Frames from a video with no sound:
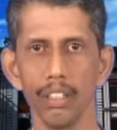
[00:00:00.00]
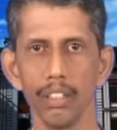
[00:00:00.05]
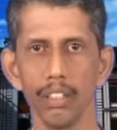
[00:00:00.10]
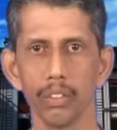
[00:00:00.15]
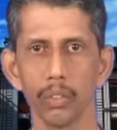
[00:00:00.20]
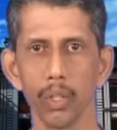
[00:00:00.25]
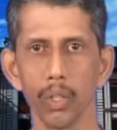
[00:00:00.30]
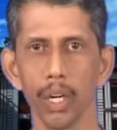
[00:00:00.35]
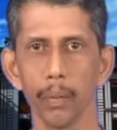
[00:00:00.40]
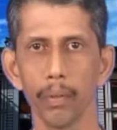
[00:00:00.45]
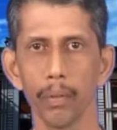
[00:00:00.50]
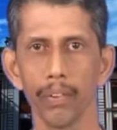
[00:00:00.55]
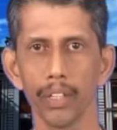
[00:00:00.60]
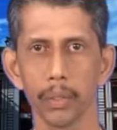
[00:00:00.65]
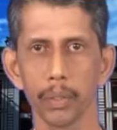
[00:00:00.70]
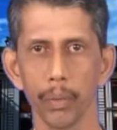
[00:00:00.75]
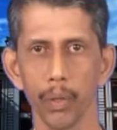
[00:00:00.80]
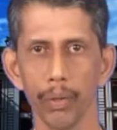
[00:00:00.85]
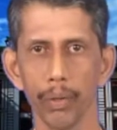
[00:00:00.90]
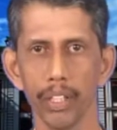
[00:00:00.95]
So let me first
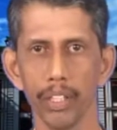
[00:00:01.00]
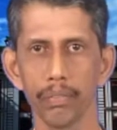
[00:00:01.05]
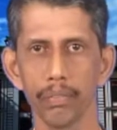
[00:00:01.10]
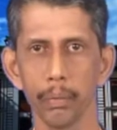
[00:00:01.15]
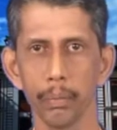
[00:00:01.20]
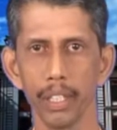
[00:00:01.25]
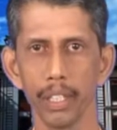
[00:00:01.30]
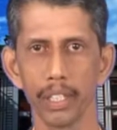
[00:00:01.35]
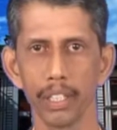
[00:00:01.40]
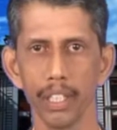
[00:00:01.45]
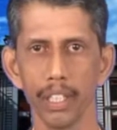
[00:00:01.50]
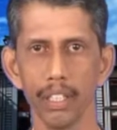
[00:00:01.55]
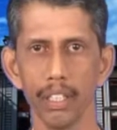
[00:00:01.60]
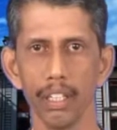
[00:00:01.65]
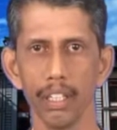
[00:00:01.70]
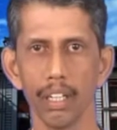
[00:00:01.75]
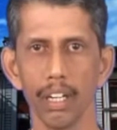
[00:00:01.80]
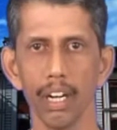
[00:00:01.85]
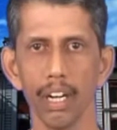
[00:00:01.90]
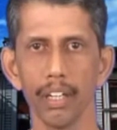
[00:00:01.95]
provide information
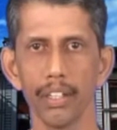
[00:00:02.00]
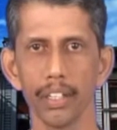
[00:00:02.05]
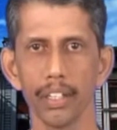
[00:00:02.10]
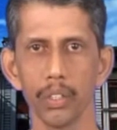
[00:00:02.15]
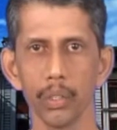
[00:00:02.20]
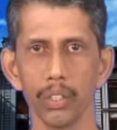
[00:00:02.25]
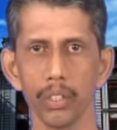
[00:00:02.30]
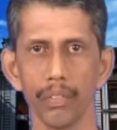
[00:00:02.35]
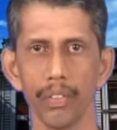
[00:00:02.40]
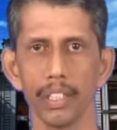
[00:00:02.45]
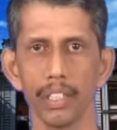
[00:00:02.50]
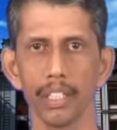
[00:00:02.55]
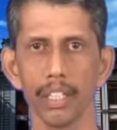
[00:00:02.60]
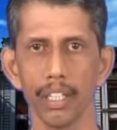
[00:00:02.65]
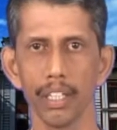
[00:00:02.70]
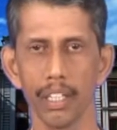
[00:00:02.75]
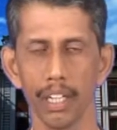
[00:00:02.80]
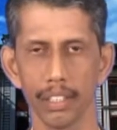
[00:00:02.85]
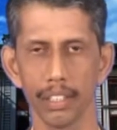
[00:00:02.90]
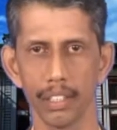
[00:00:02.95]
relating to the physical
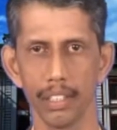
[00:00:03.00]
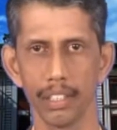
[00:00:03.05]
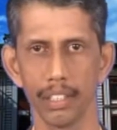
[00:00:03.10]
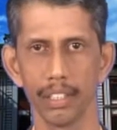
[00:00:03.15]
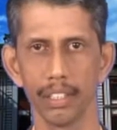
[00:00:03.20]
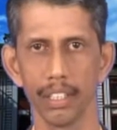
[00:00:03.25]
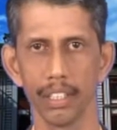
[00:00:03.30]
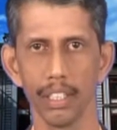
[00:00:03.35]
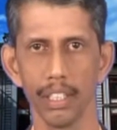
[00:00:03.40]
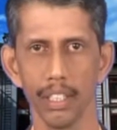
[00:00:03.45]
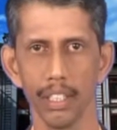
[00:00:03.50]
causes.